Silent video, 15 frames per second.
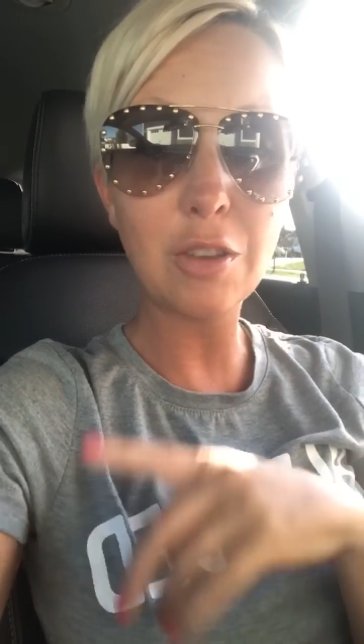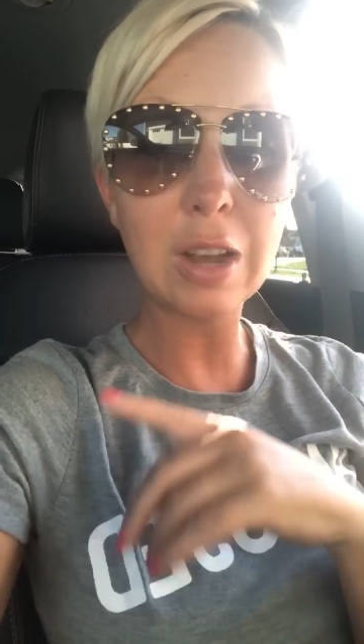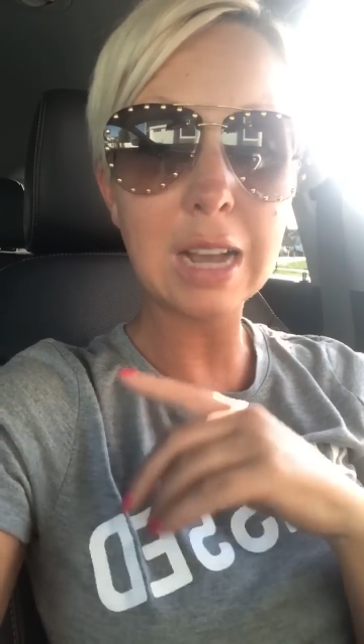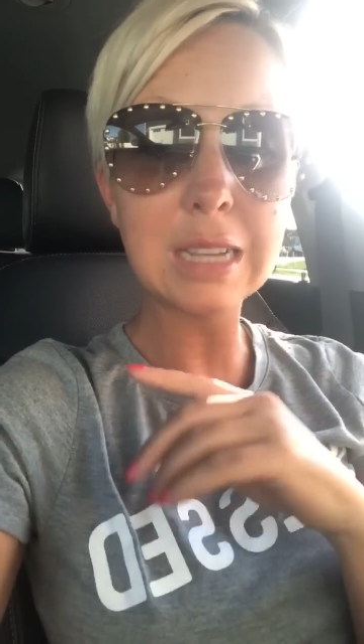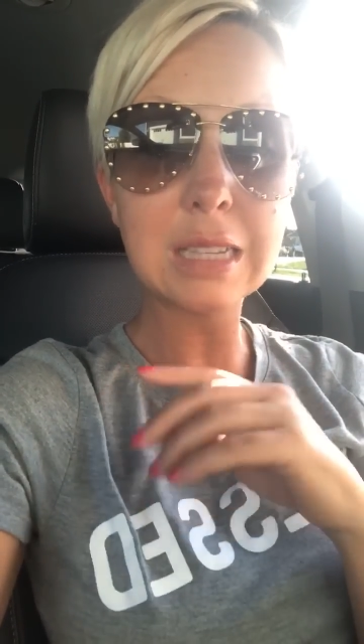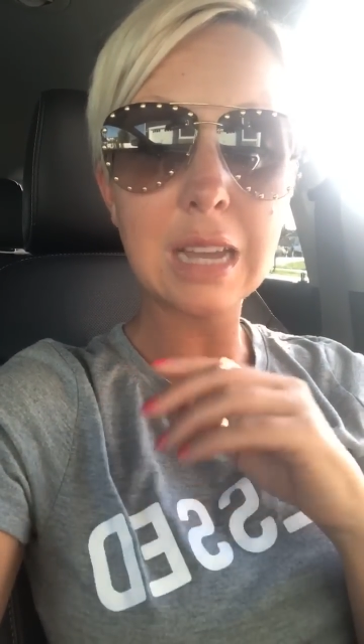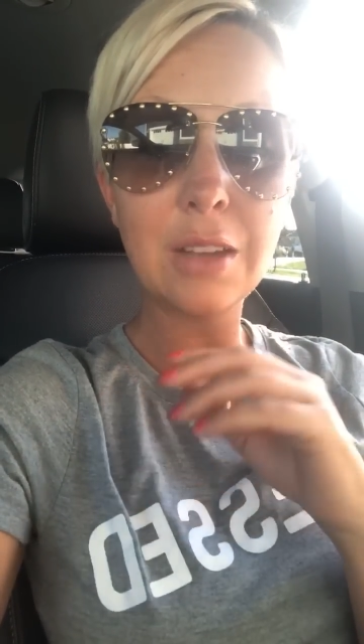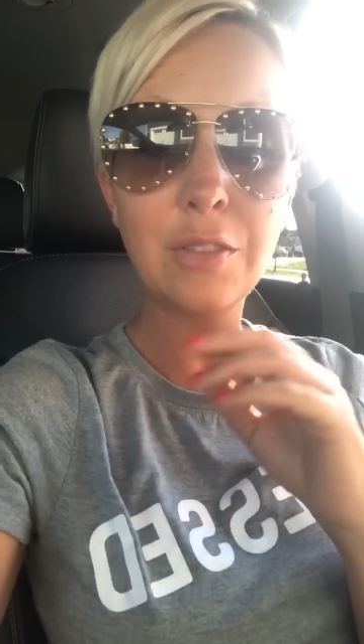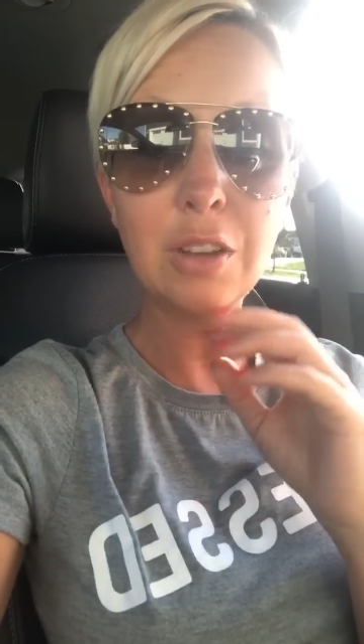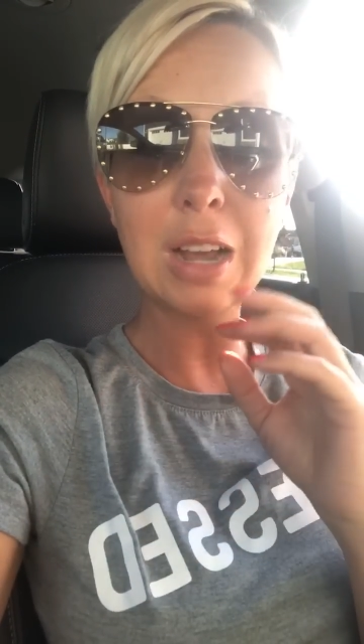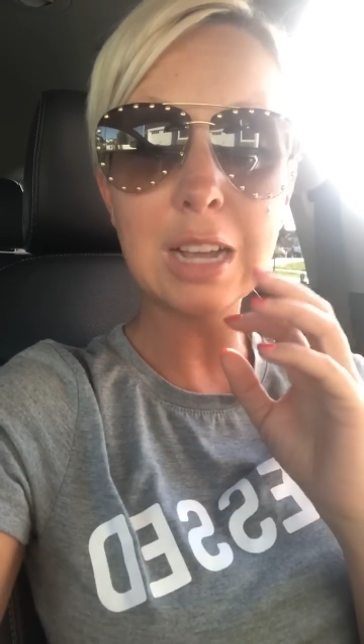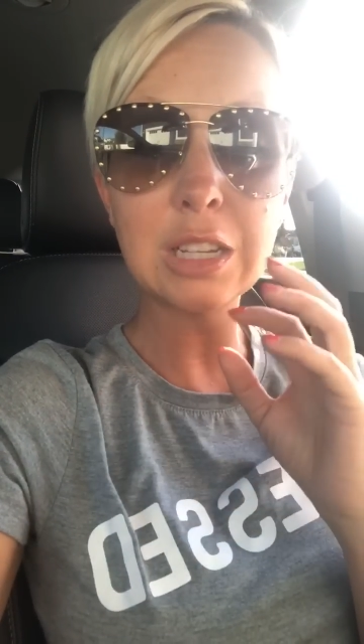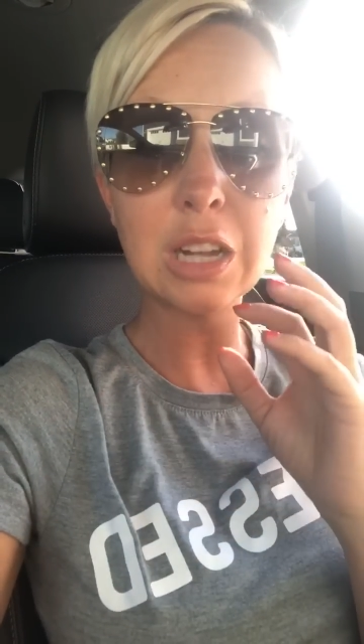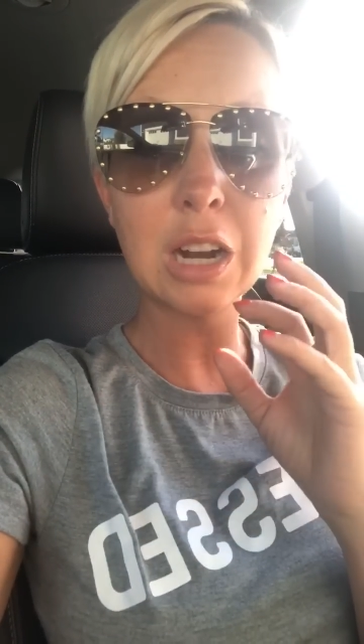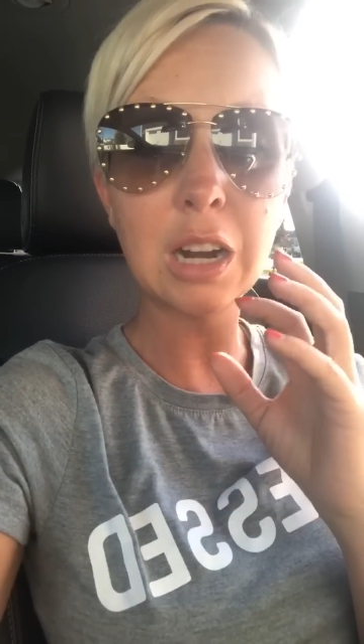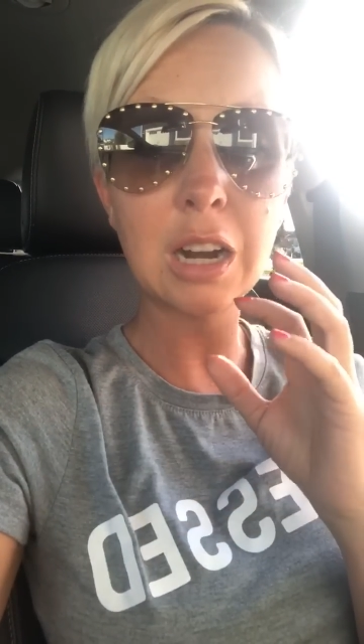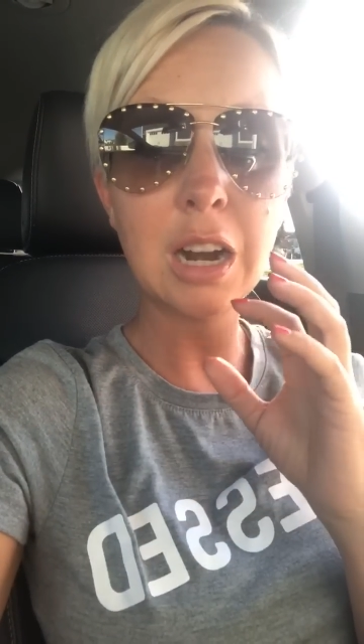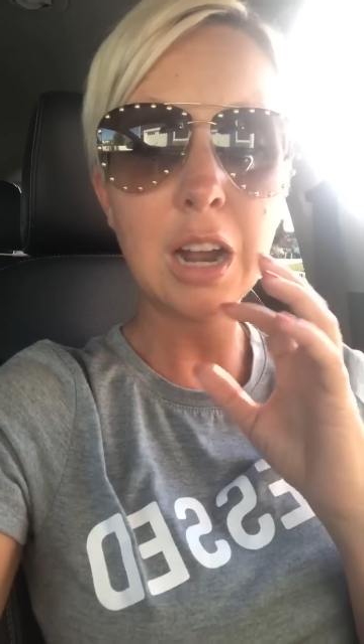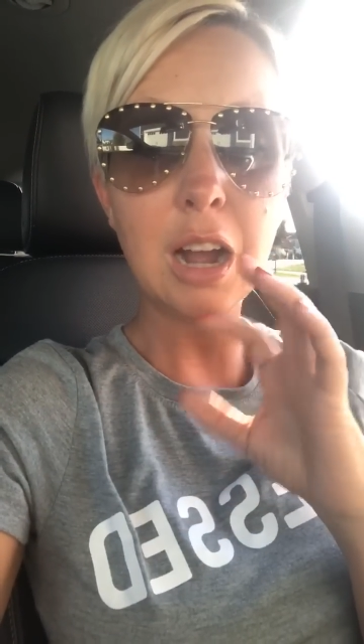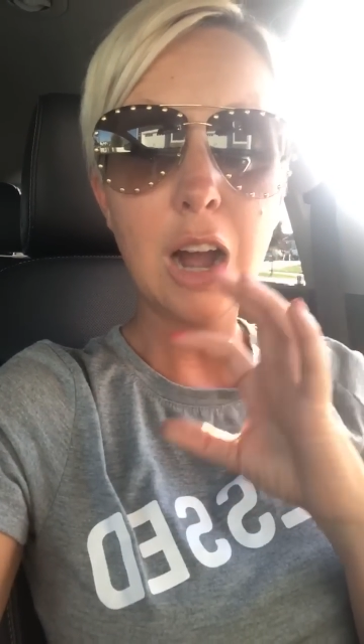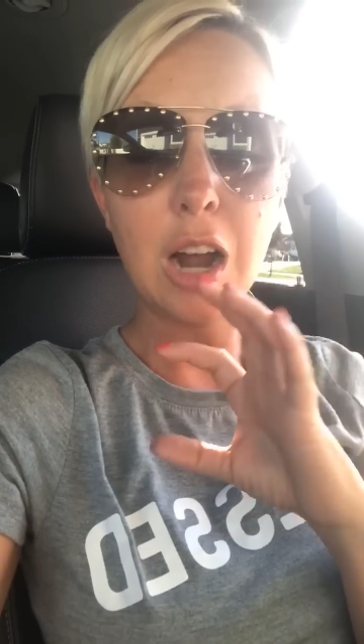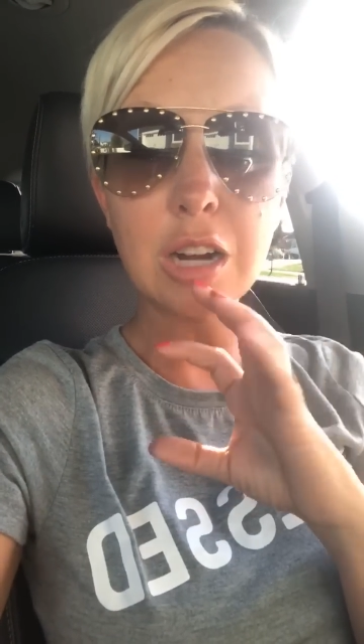If you guys are
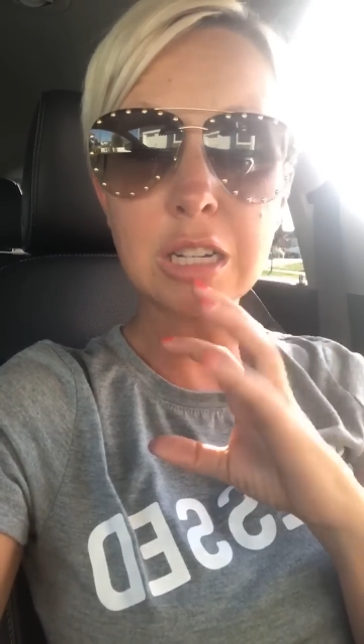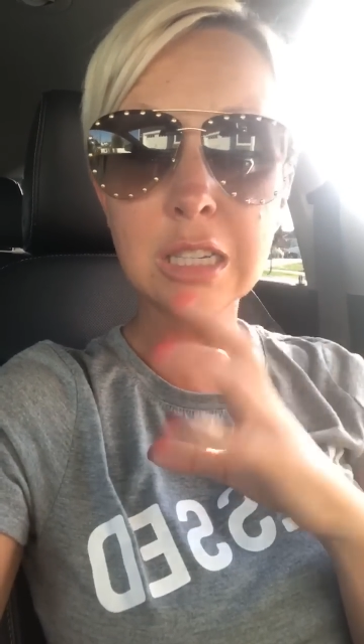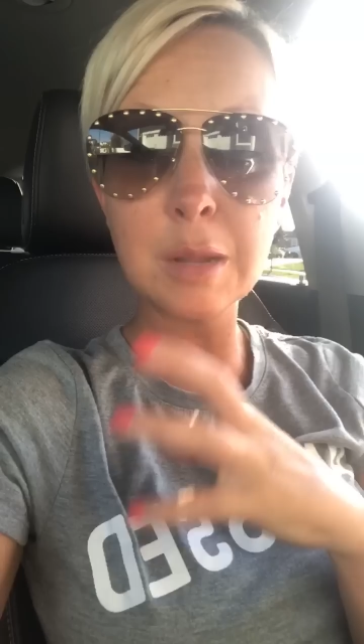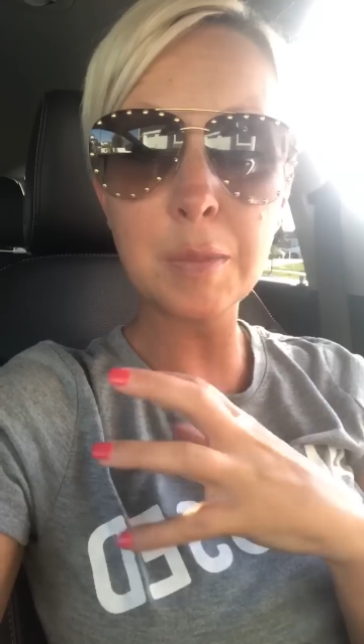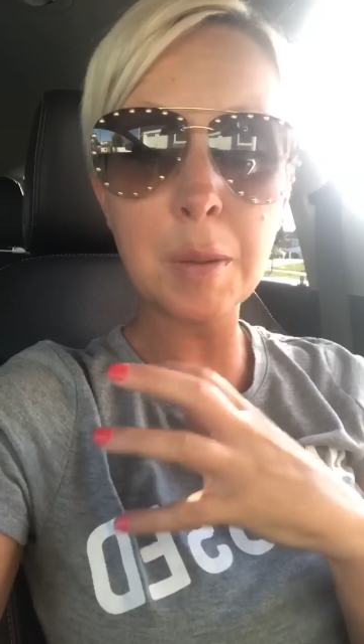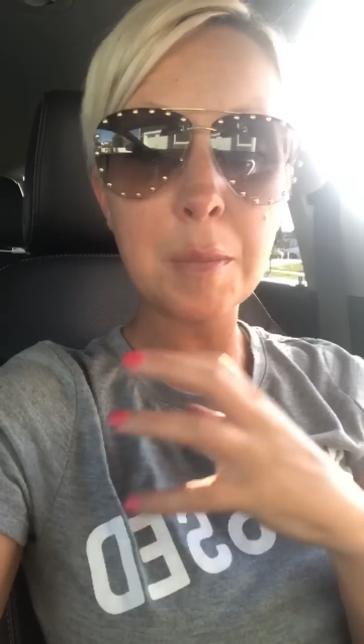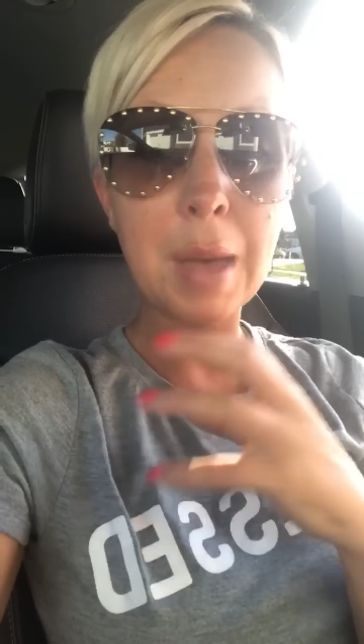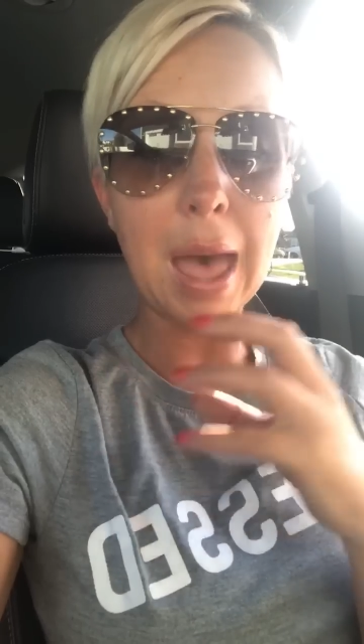slipping